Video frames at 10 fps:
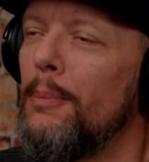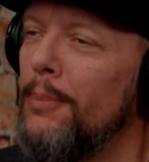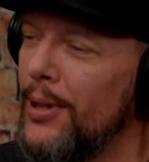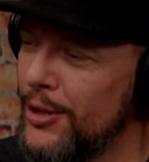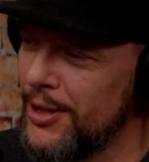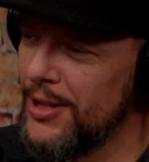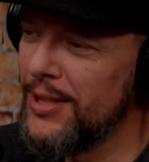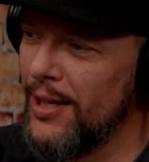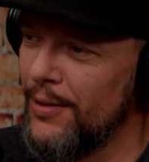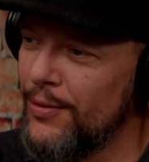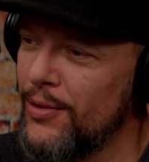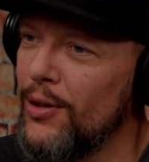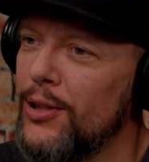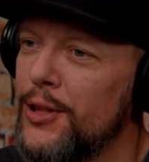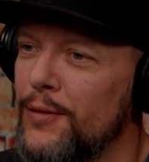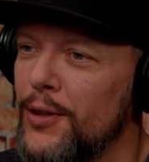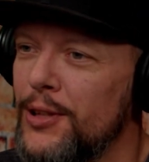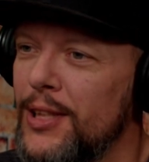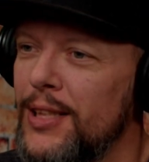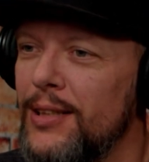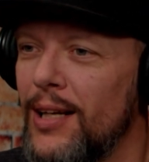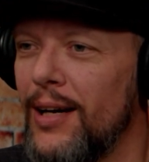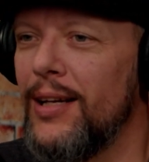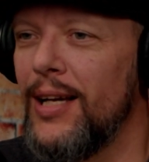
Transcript: There's a bunch of stuff, controversies, yada